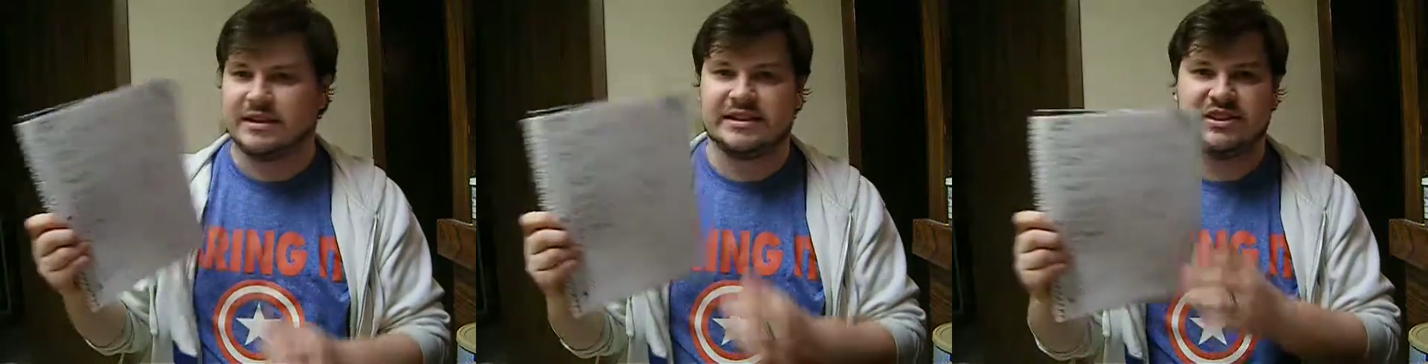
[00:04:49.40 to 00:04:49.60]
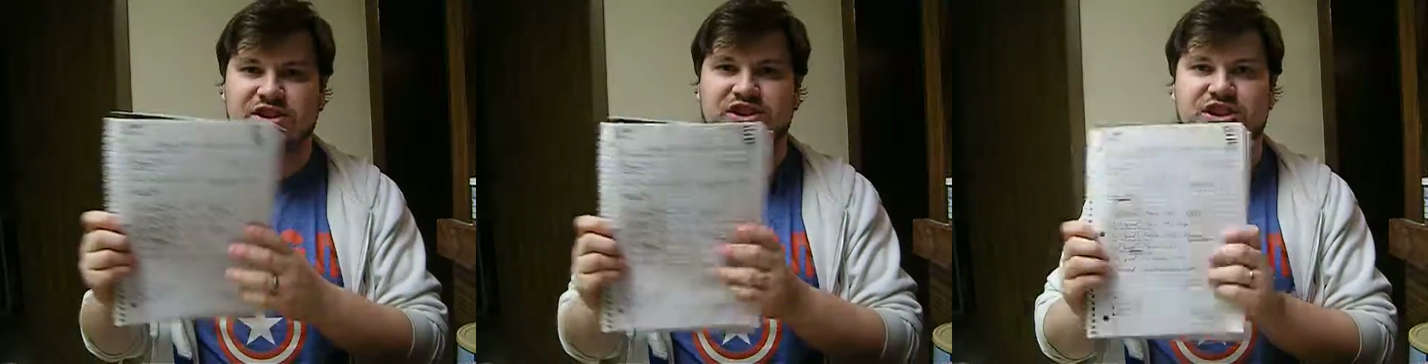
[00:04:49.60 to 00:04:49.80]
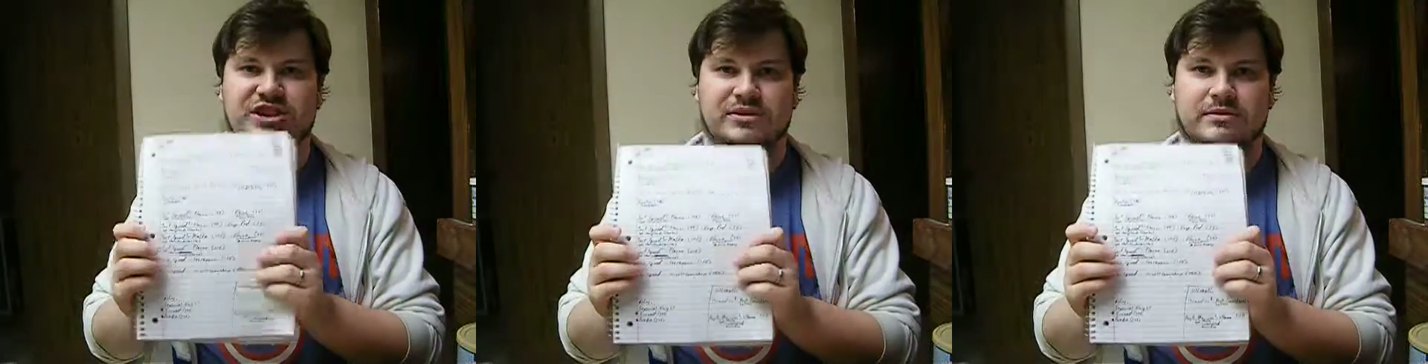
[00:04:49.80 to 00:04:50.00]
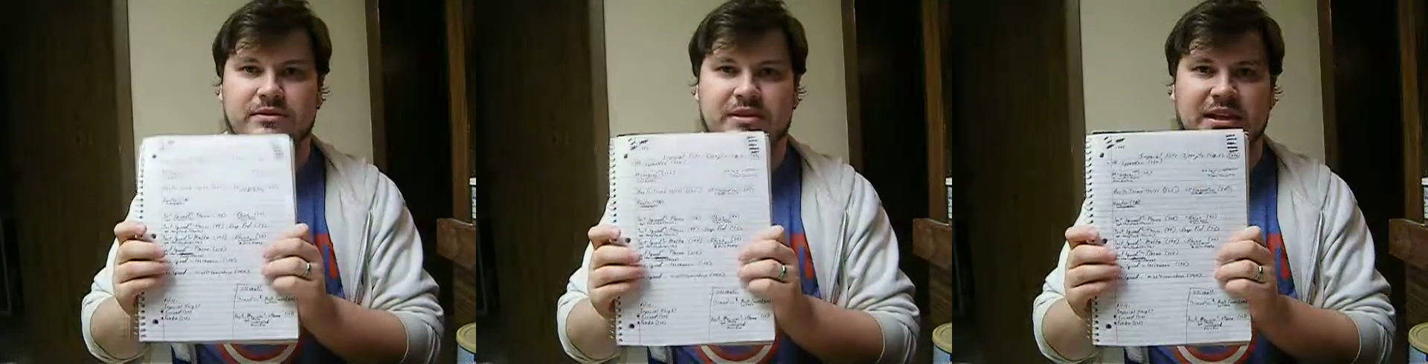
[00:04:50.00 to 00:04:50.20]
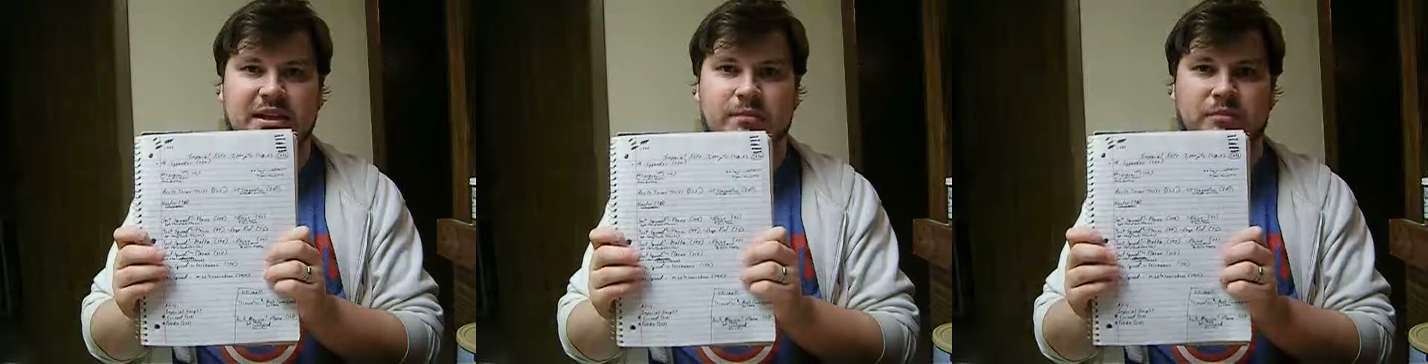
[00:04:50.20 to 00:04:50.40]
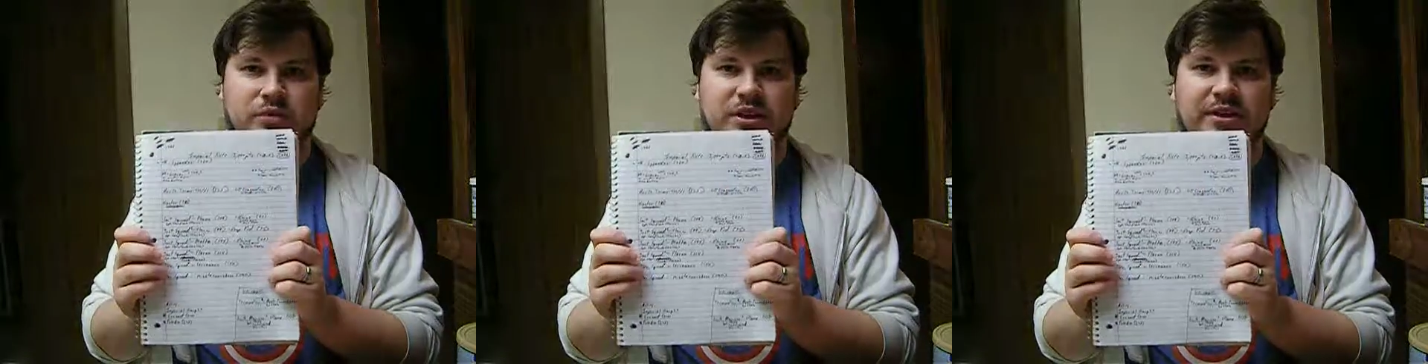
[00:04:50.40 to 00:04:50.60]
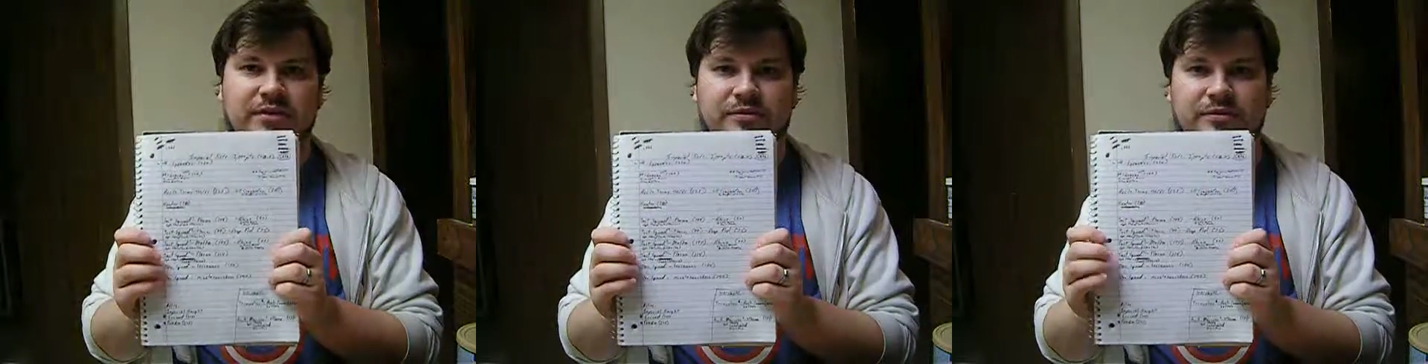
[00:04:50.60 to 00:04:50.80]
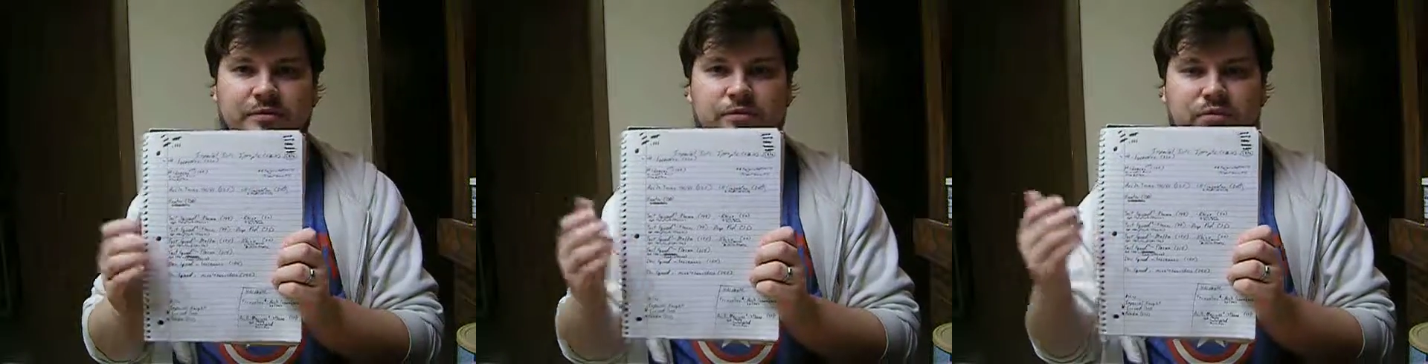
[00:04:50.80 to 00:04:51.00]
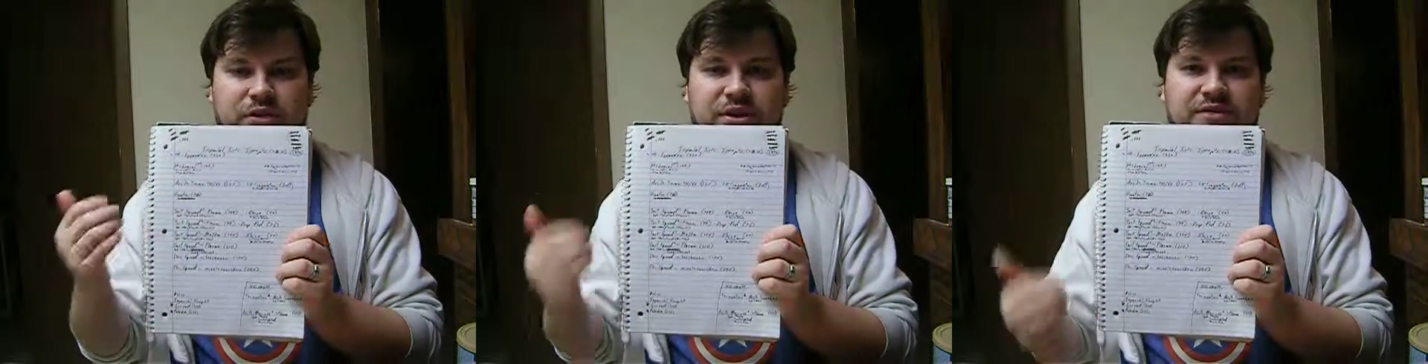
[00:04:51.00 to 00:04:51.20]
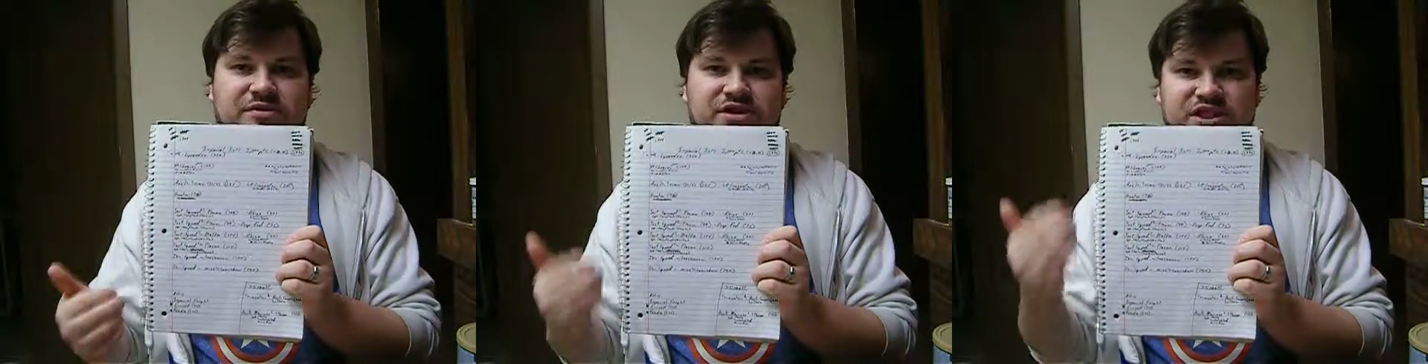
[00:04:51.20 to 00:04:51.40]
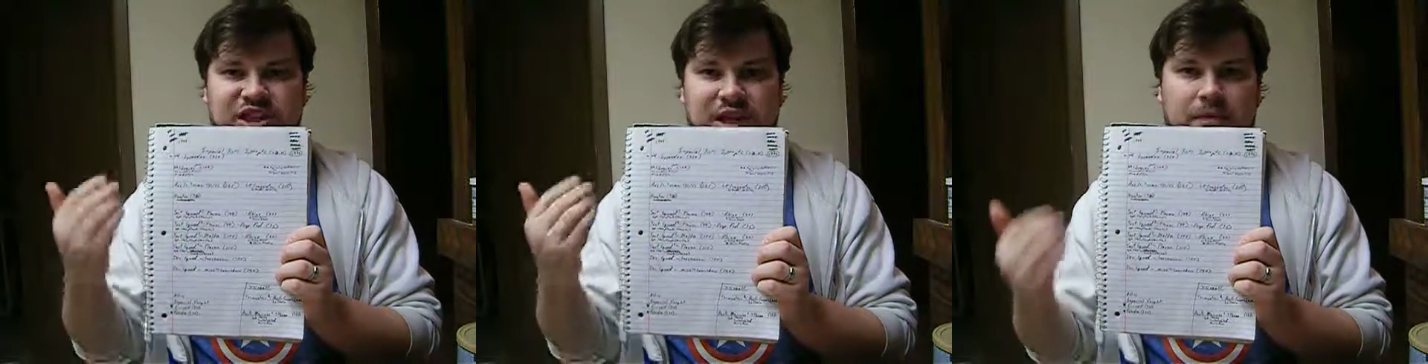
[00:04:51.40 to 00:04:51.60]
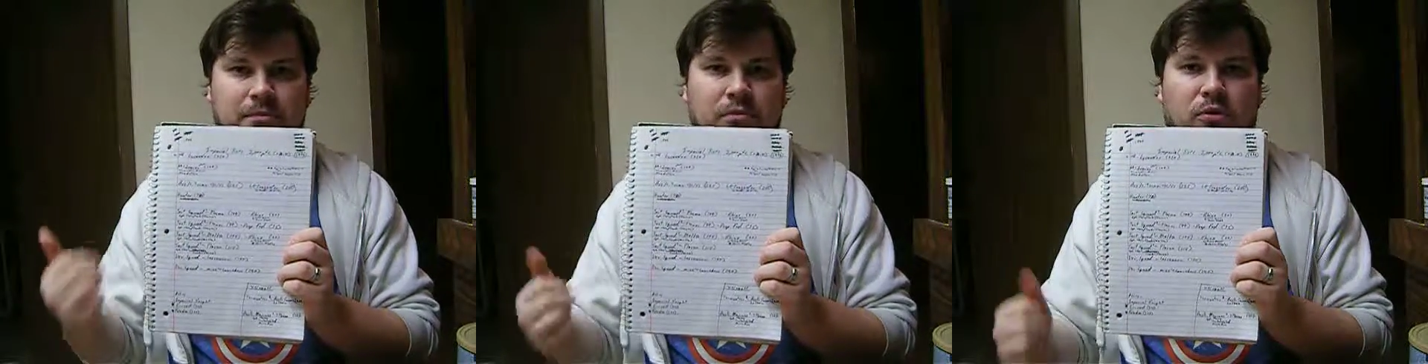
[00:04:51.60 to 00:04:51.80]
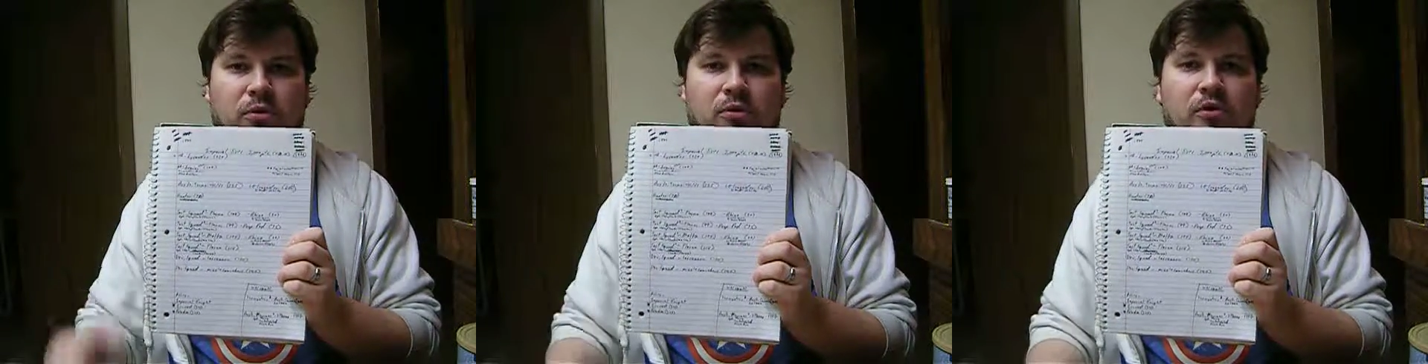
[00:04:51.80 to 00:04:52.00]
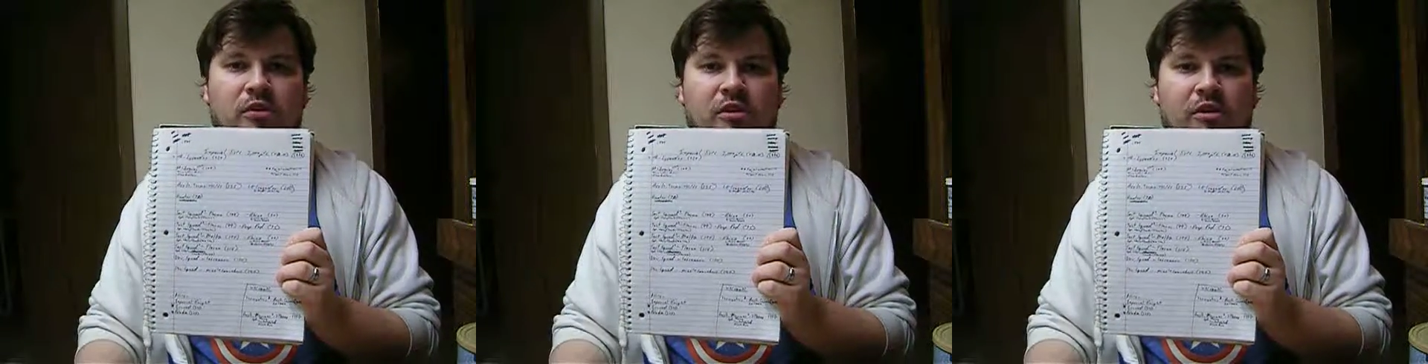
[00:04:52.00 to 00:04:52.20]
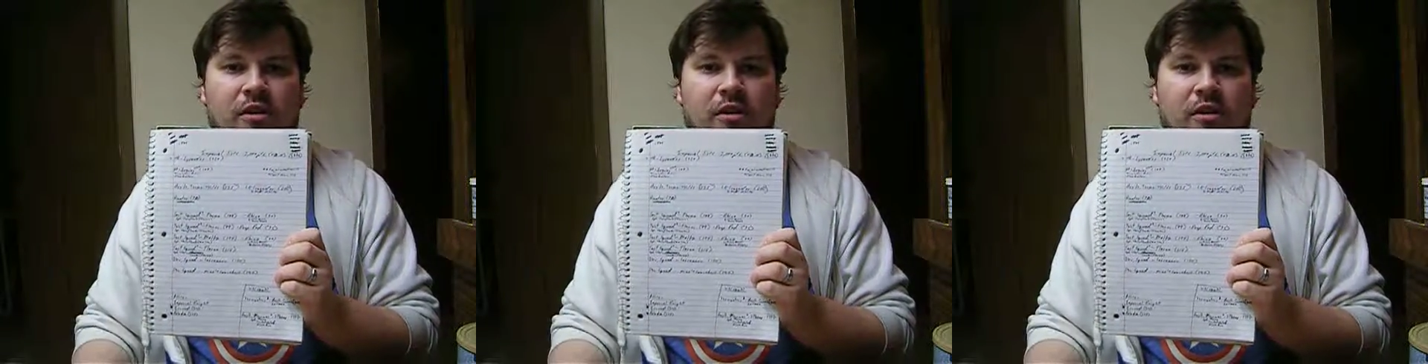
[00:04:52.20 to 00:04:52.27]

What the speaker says: this is just like a brief sample.